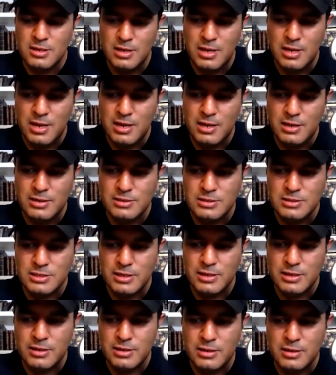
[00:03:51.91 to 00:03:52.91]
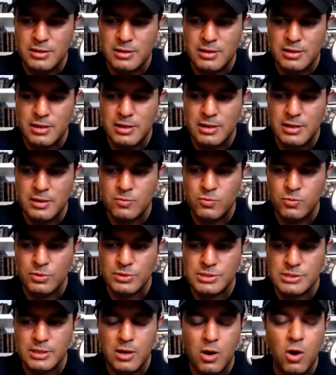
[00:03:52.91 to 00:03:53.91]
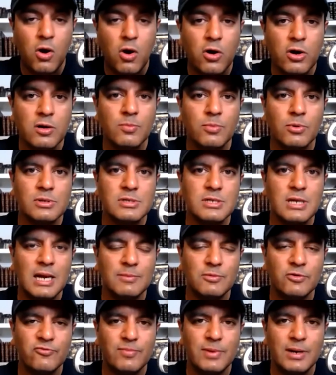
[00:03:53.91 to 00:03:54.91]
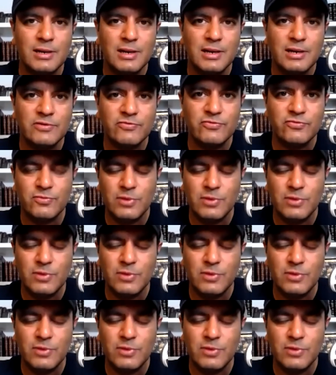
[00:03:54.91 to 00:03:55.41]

and it was a horrible time of my life.